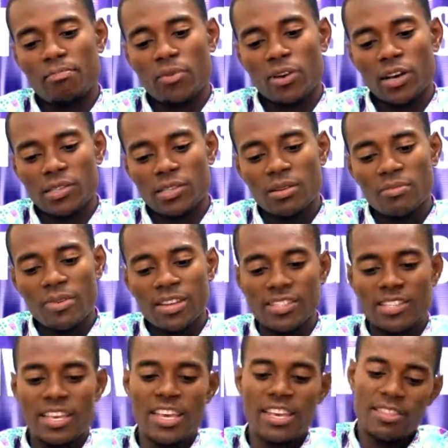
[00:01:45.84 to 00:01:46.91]

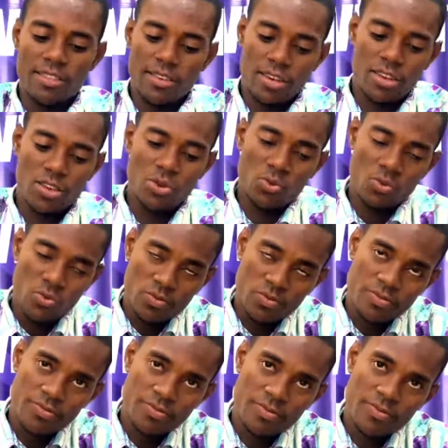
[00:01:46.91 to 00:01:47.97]
customers in the queue
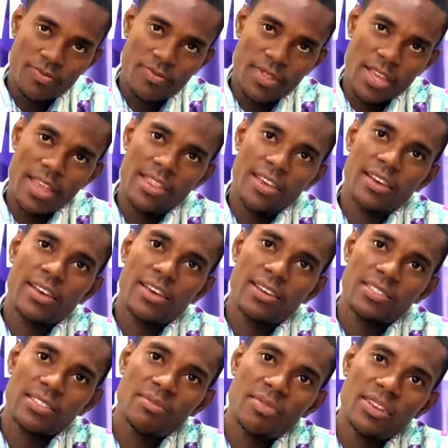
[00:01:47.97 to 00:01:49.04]
and then
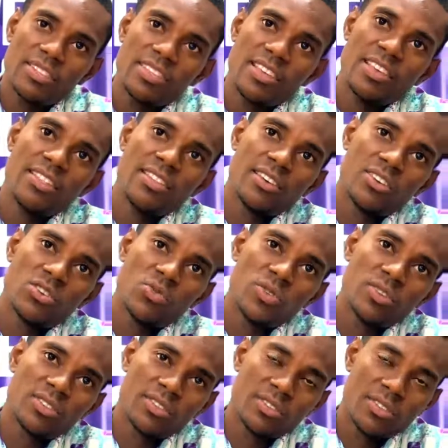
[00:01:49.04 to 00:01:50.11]
customers in the
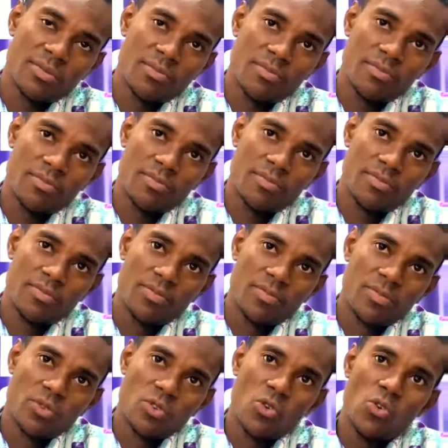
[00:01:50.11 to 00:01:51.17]
queuing system,
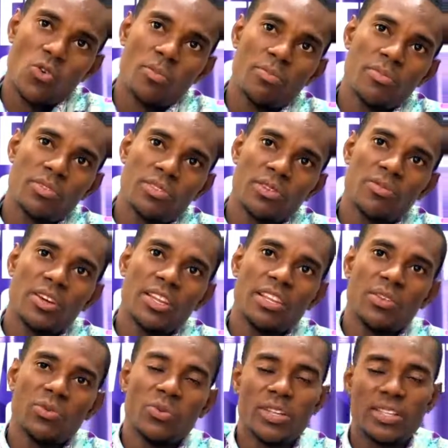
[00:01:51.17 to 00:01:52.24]
or someone in
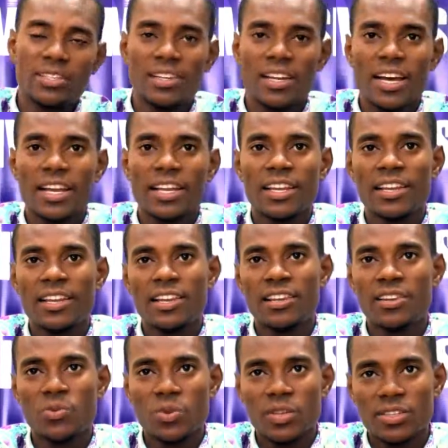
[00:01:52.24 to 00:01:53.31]
the waiting line and then in
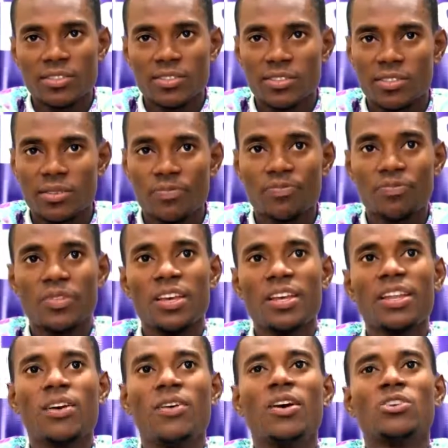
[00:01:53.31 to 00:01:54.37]
the waiting system.
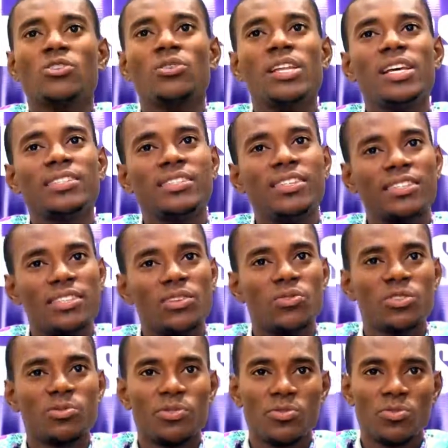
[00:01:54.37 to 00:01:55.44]
Now, so let's
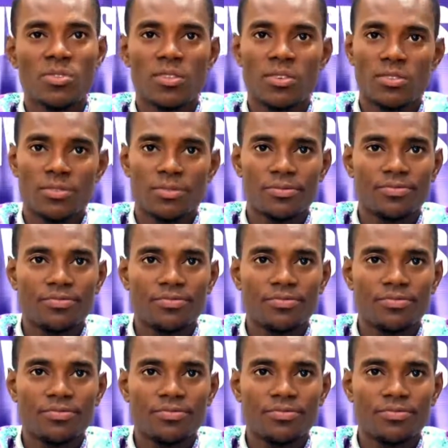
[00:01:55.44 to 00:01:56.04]
distinguish between this.